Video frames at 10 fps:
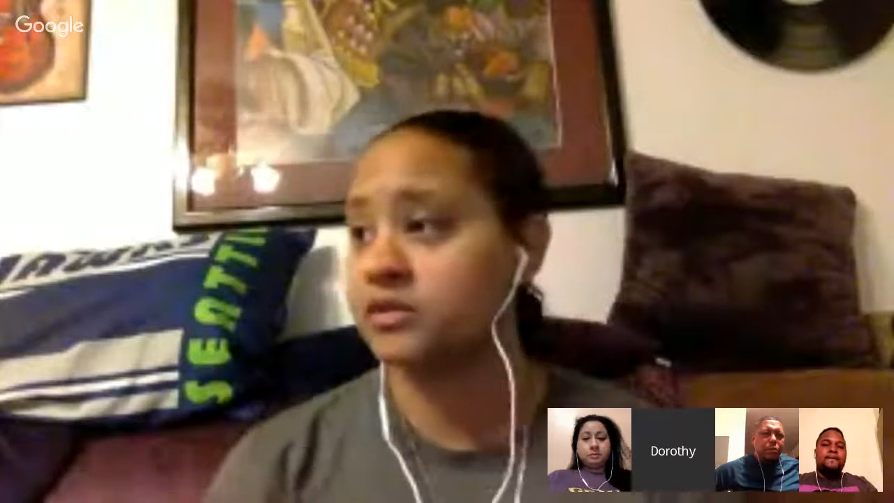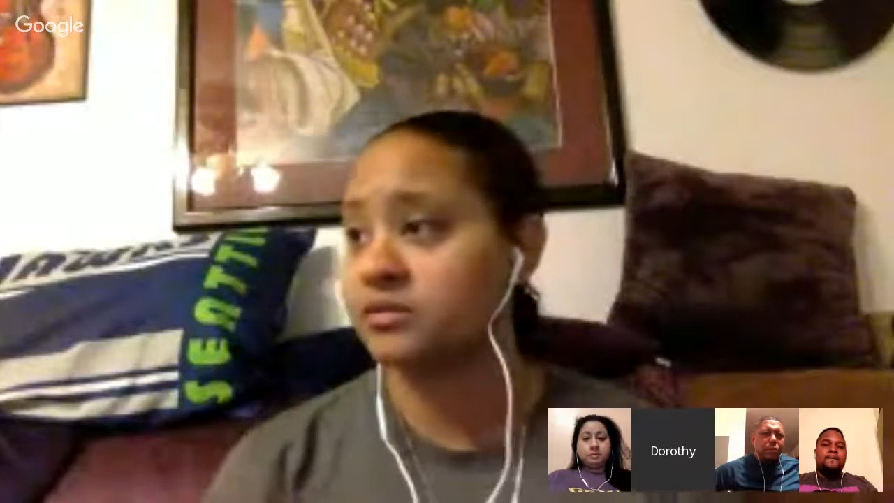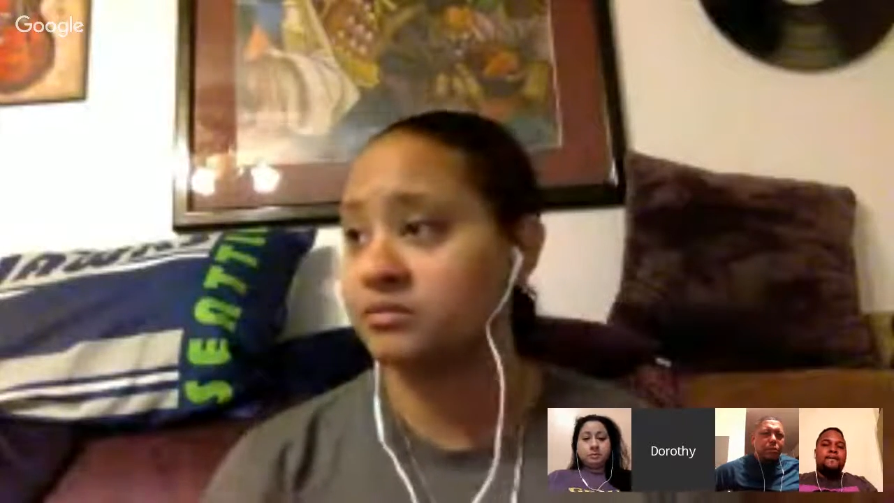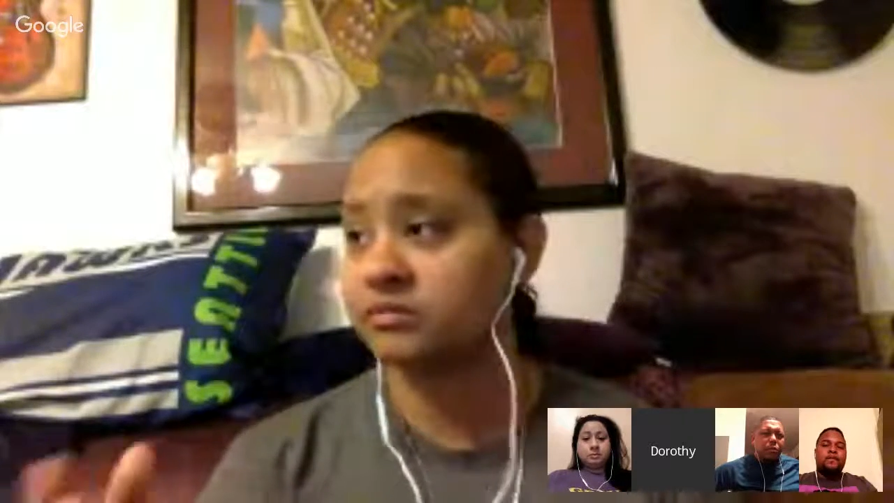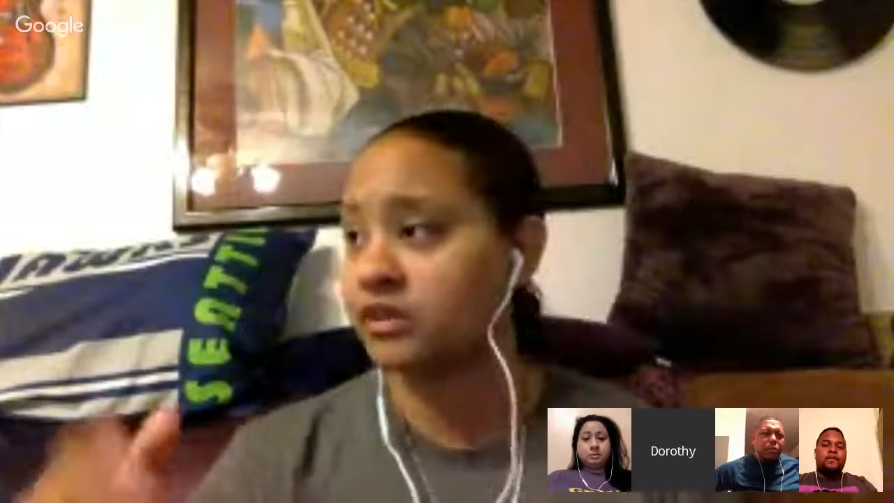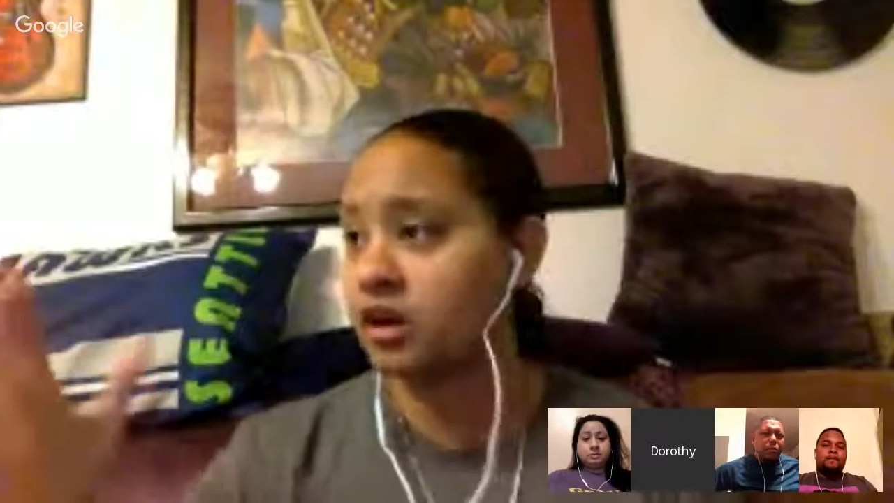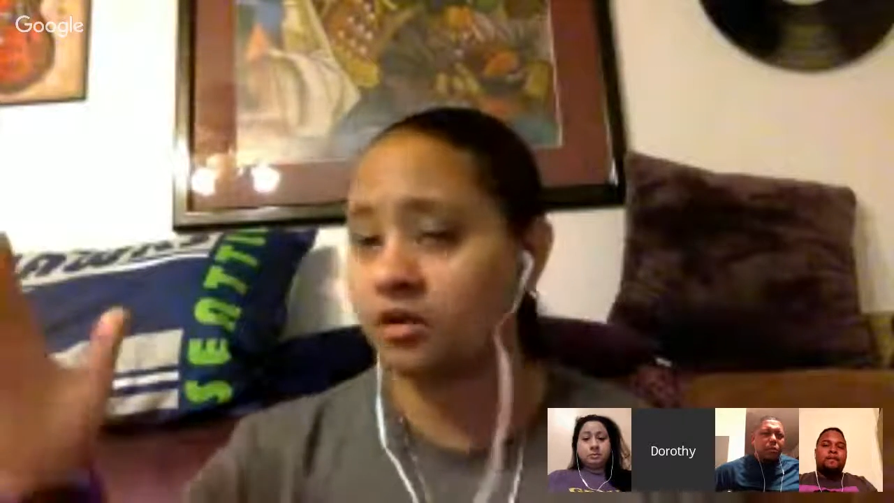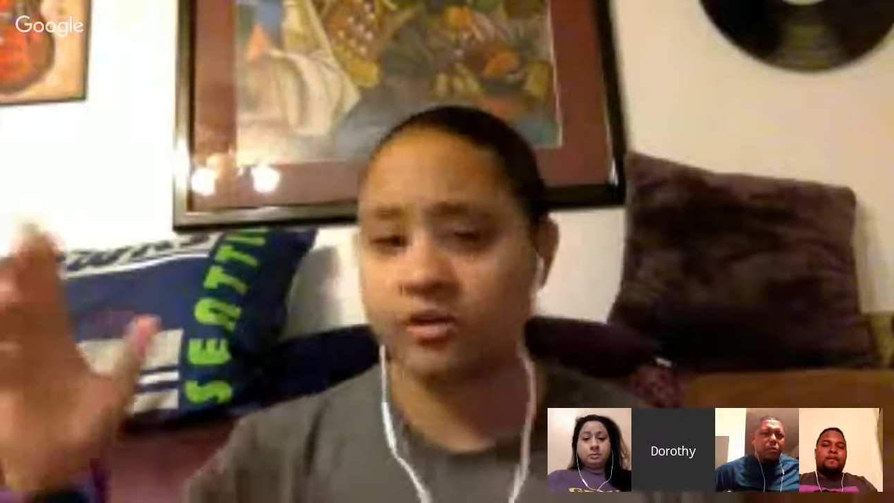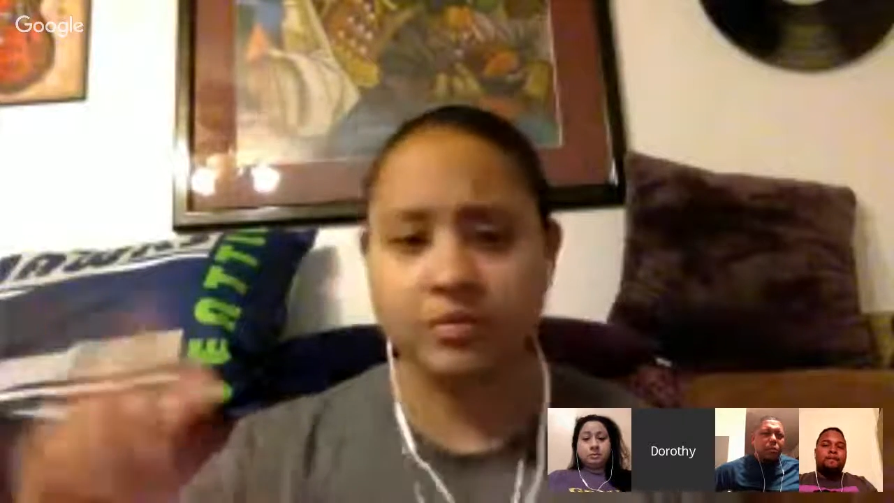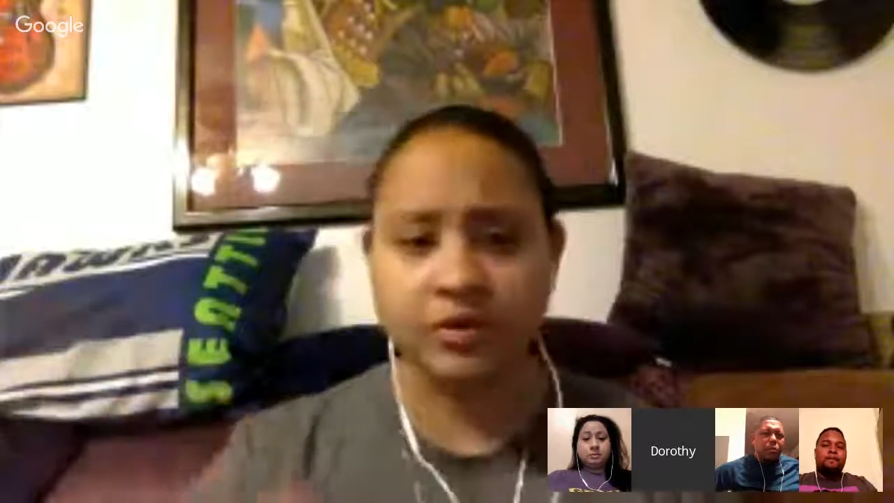a
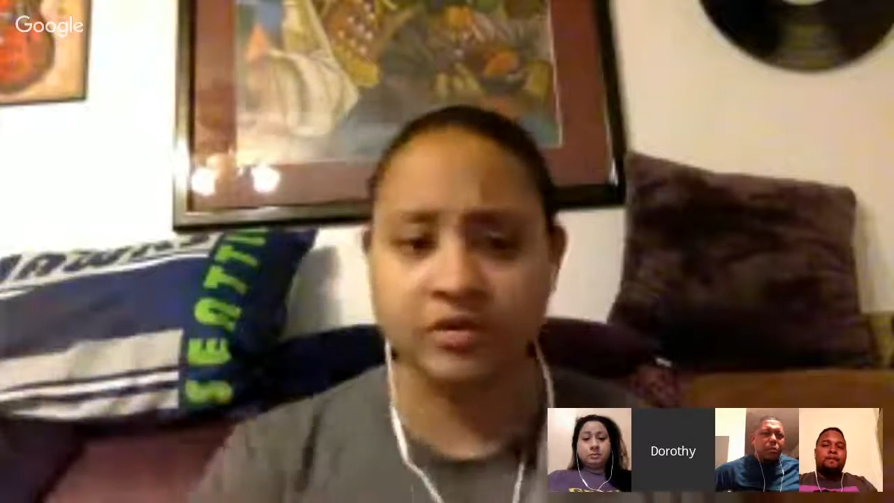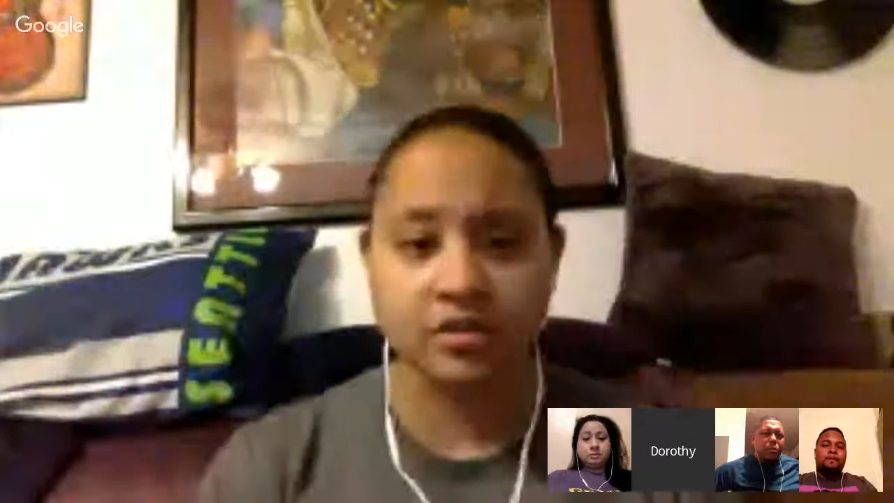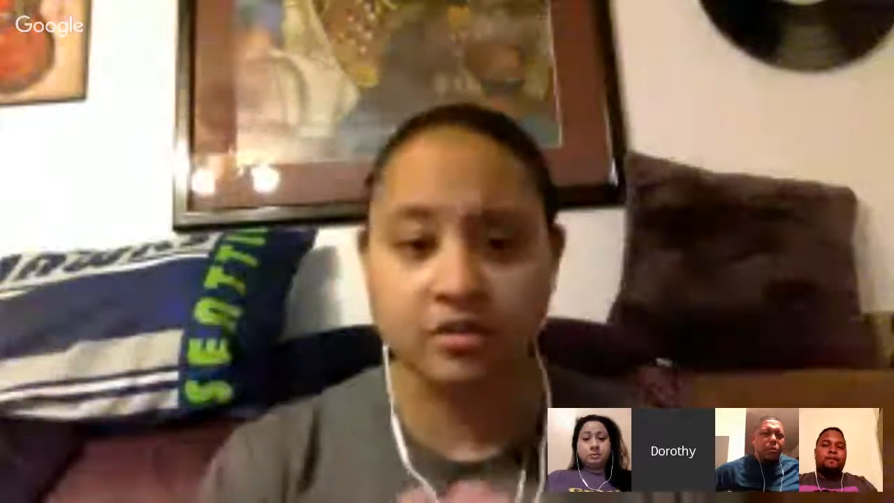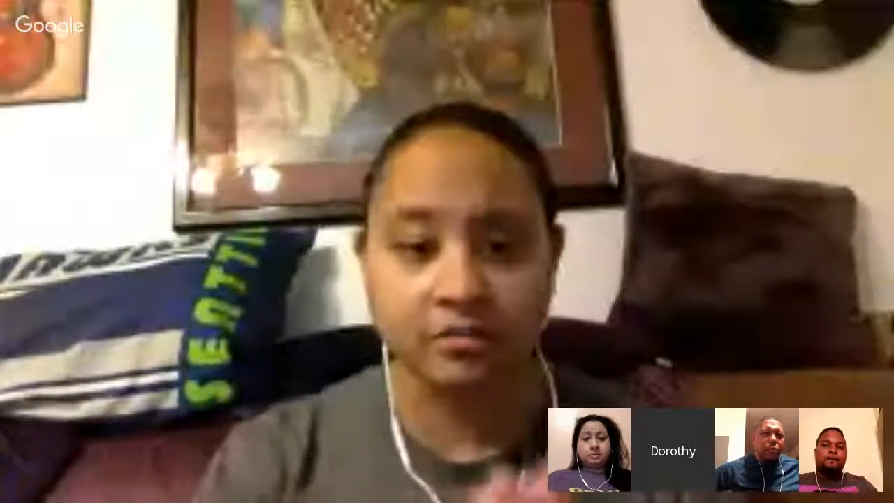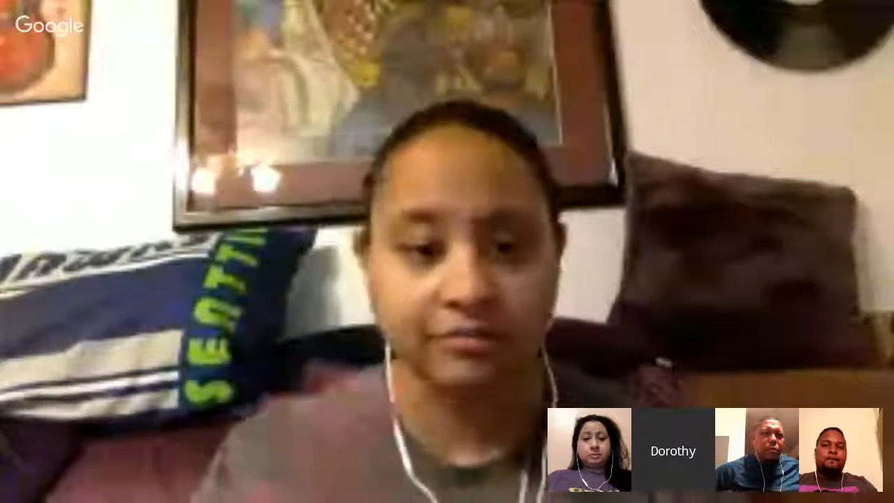congressperson,